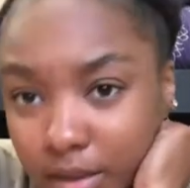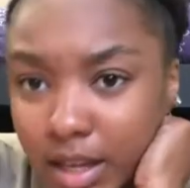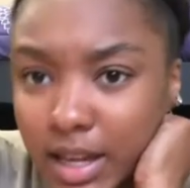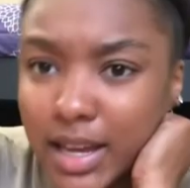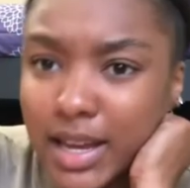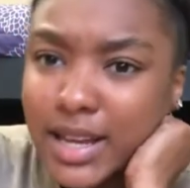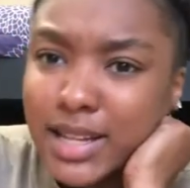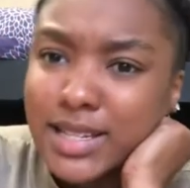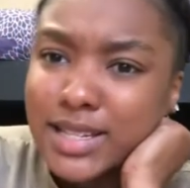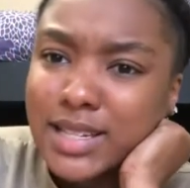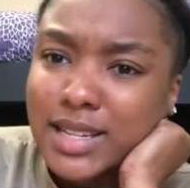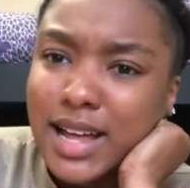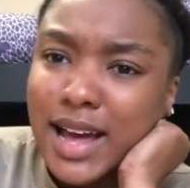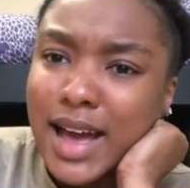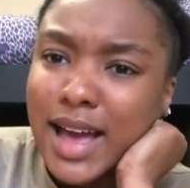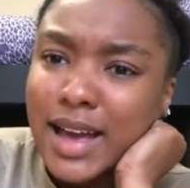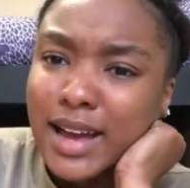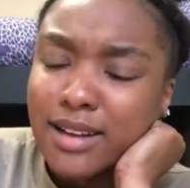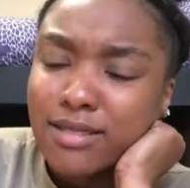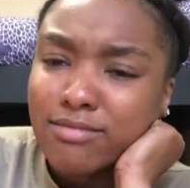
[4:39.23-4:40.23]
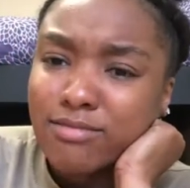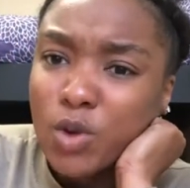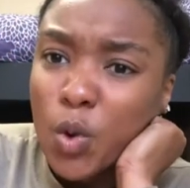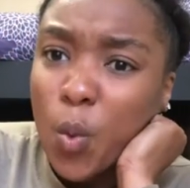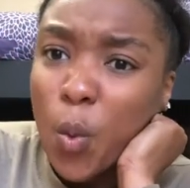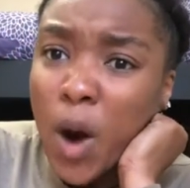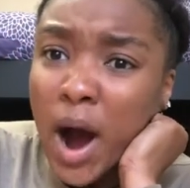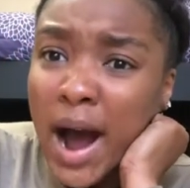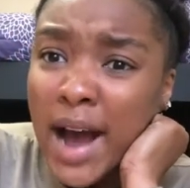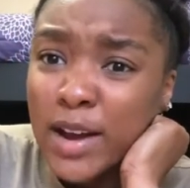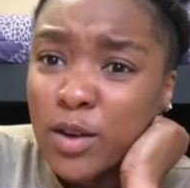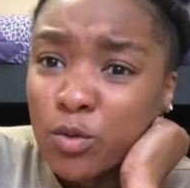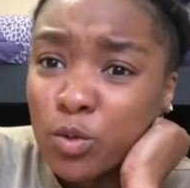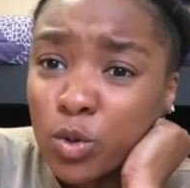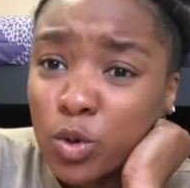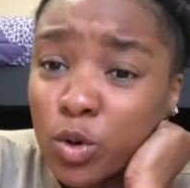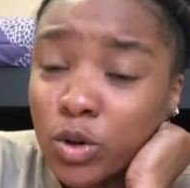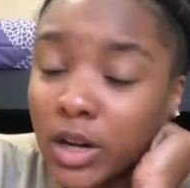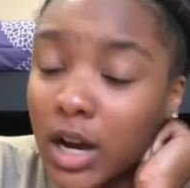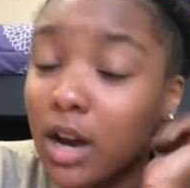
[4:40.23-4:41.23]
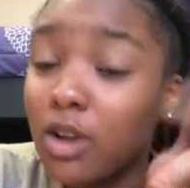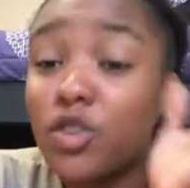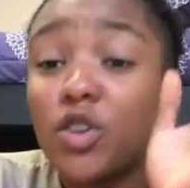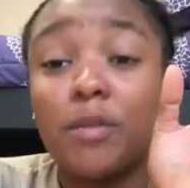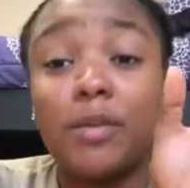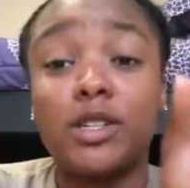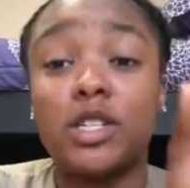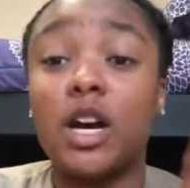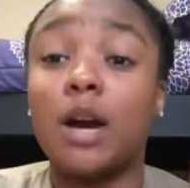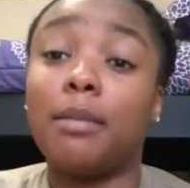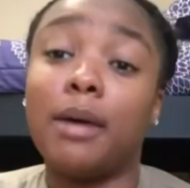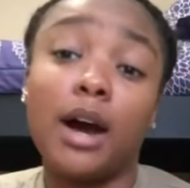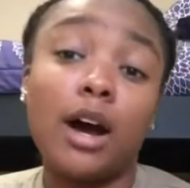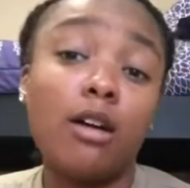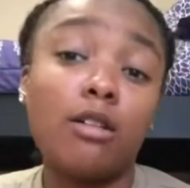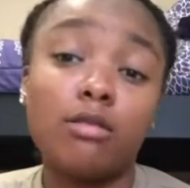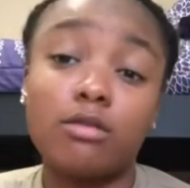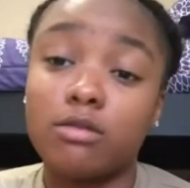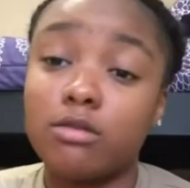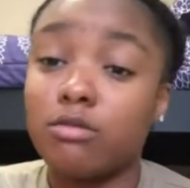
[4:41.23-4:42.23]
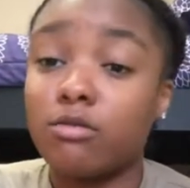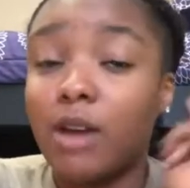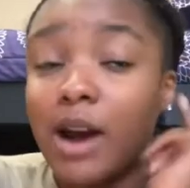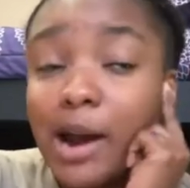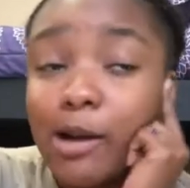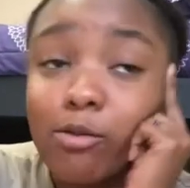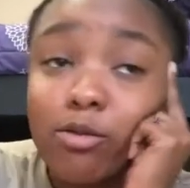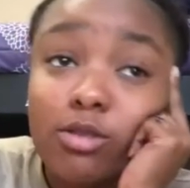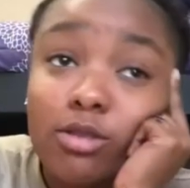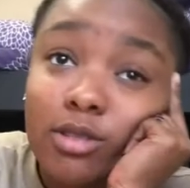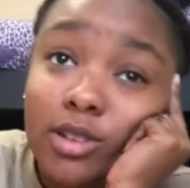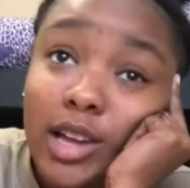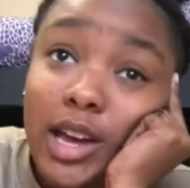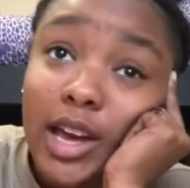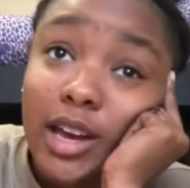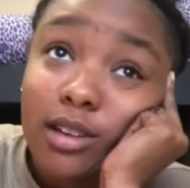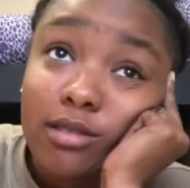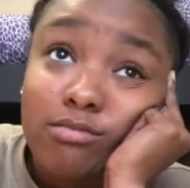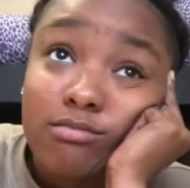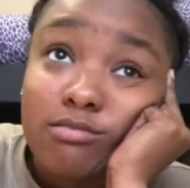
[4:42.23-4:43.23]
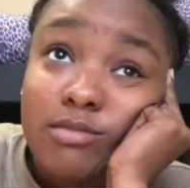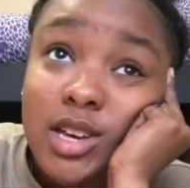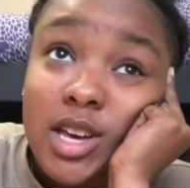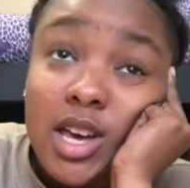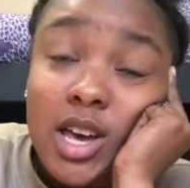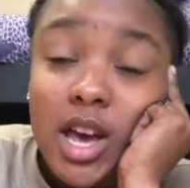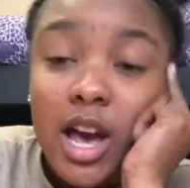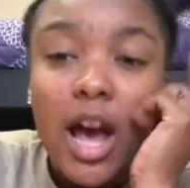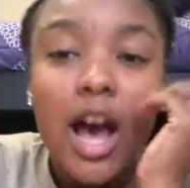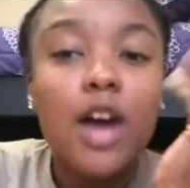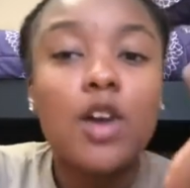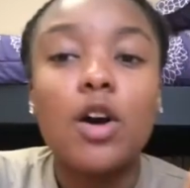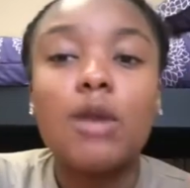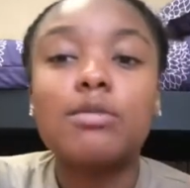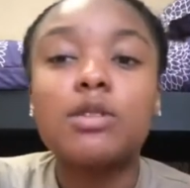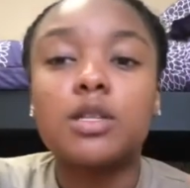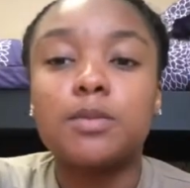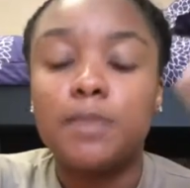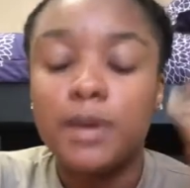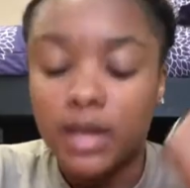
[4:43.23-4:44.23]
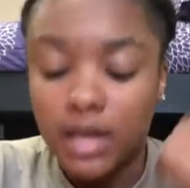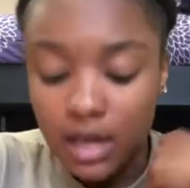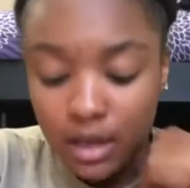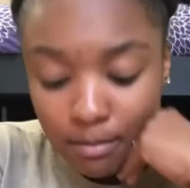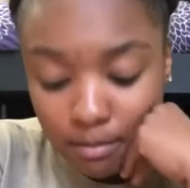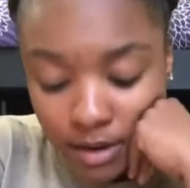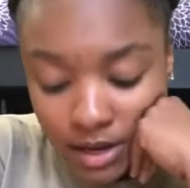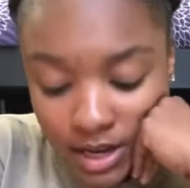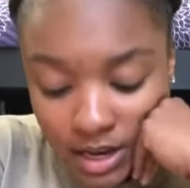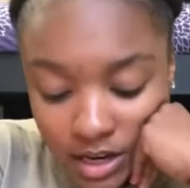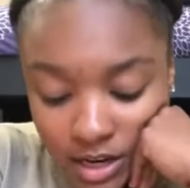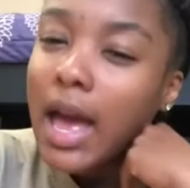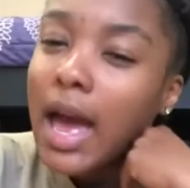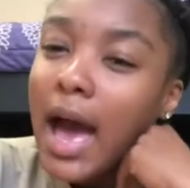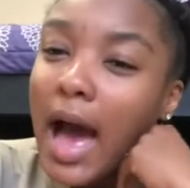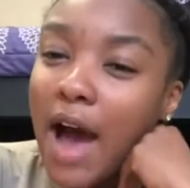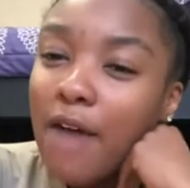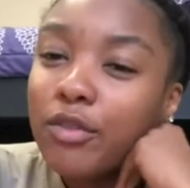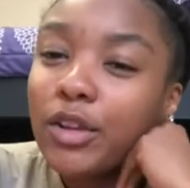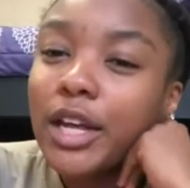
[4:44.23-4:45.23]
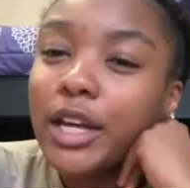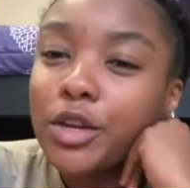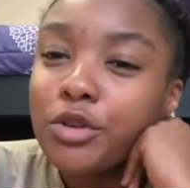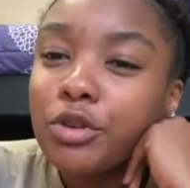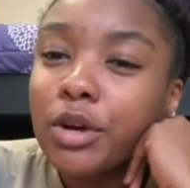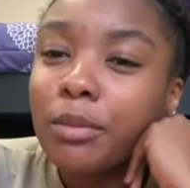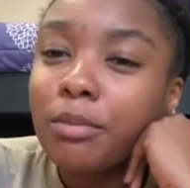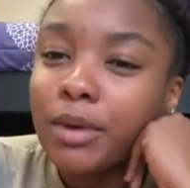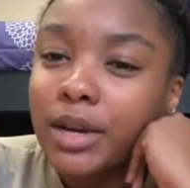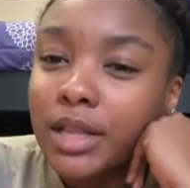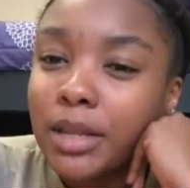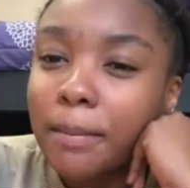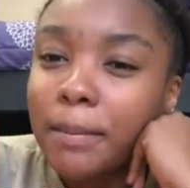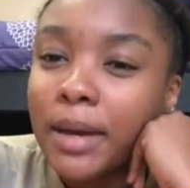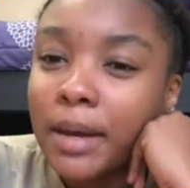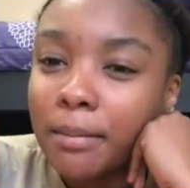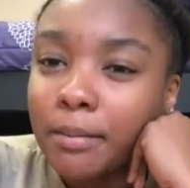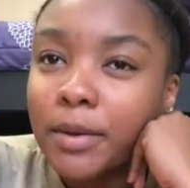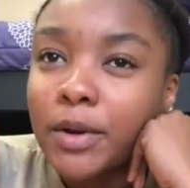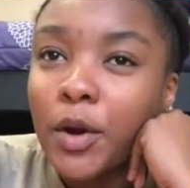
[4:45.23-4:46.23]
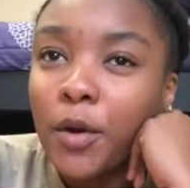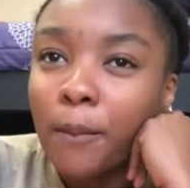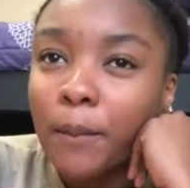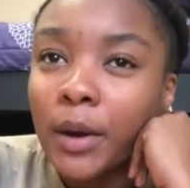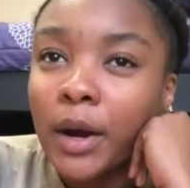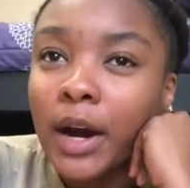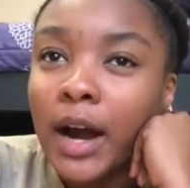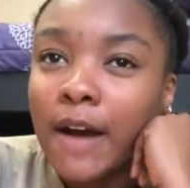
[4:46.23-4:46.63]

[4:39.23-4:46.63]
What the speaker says: It's like wide ruled. I don't know about y'all, but I don't do wide ruled. Like, I don't know, I'm just picky. But I feel like you could bring the big notebook.